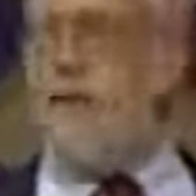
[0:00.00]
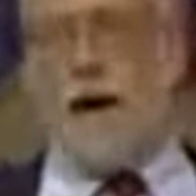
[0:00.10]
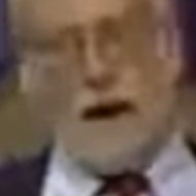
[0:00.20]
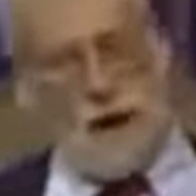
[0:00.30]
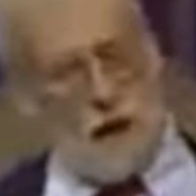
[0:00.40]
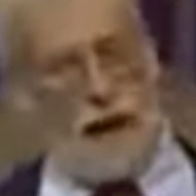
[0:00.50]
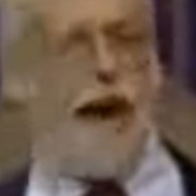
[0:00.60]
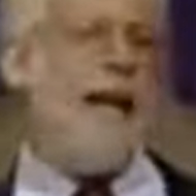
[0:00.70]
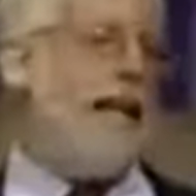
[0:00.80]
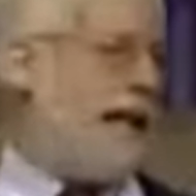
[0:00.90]
well,
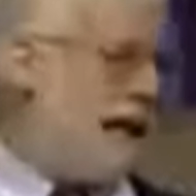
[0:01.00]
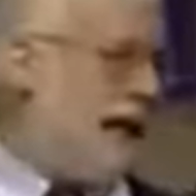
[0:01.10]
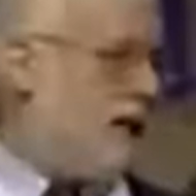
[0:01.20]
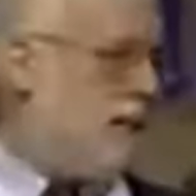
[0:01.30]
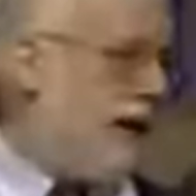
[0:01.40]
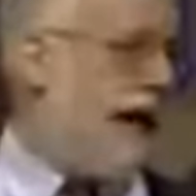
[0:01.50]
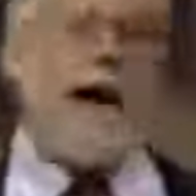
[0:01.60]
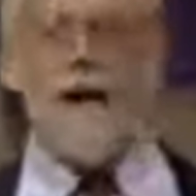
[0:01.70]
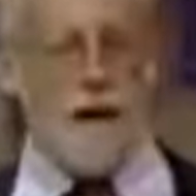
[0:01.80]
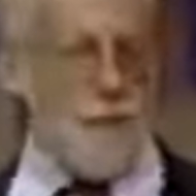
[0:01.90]
okay, that gets rid of
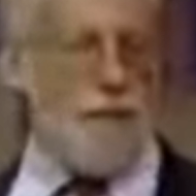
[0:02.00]
that.